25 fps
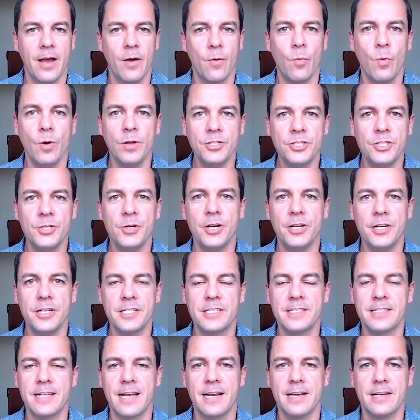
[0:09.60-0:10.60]
Once you
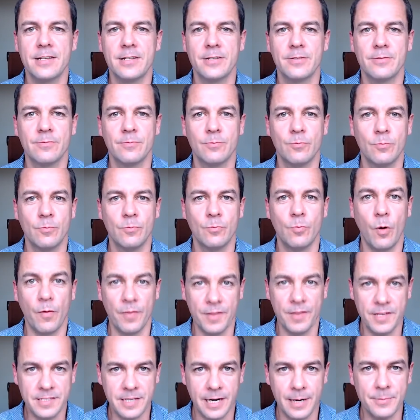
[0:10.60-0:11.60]
understand what
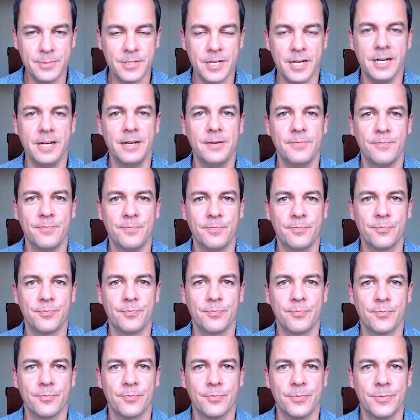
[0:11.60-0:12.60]
these types are,
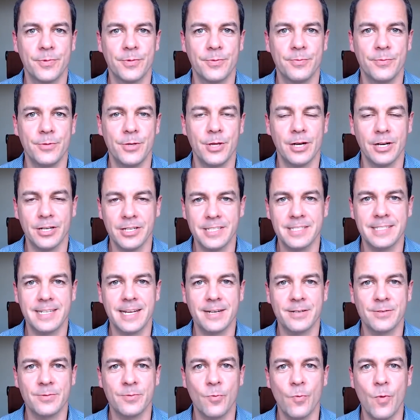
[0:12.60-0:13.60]
you'll
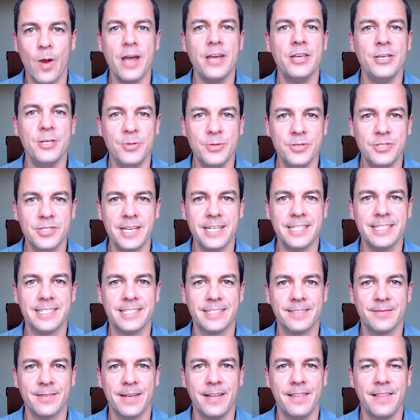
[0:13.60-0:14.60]
understand where you
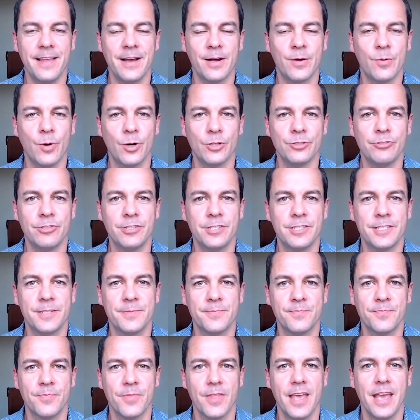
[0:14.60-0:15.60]
sit in that quadrant.
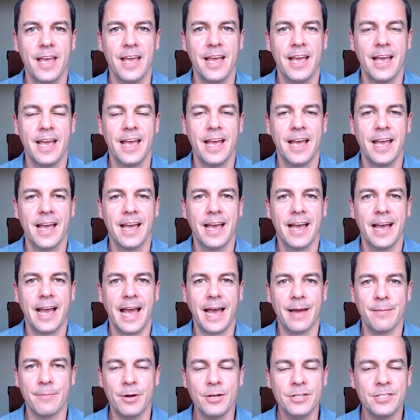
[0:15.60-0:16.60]

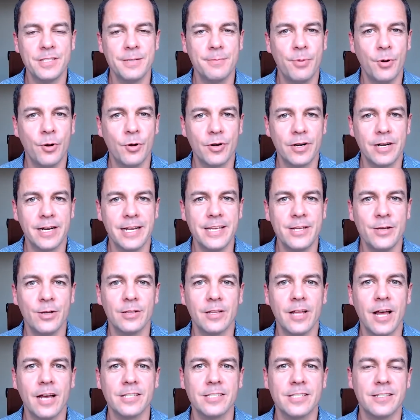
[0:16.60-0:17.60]
And most importantly,
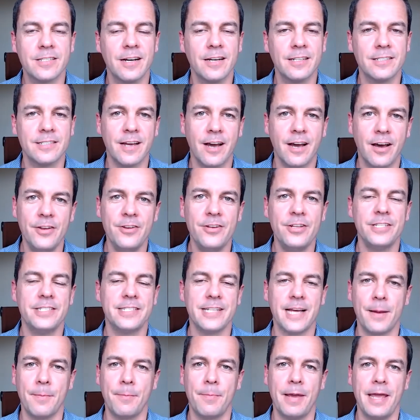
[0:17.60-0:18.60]
you'll start to
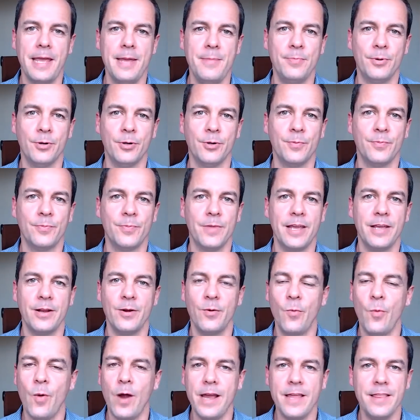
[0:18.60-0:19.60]
understand people in
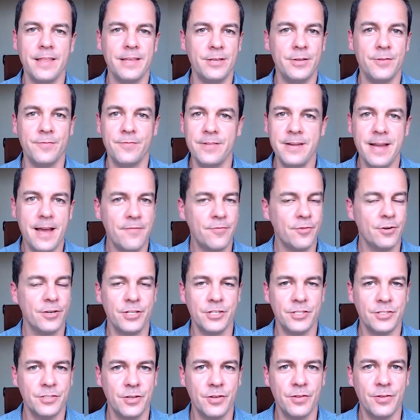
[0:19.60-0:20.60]
a way that you've never
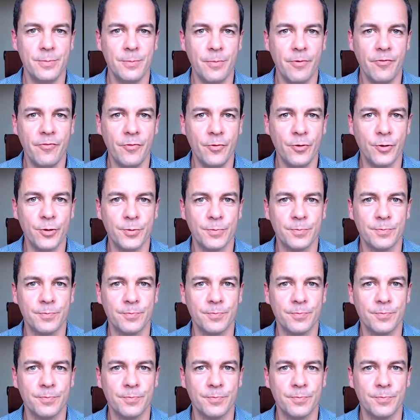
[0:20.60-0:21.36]
understood them before.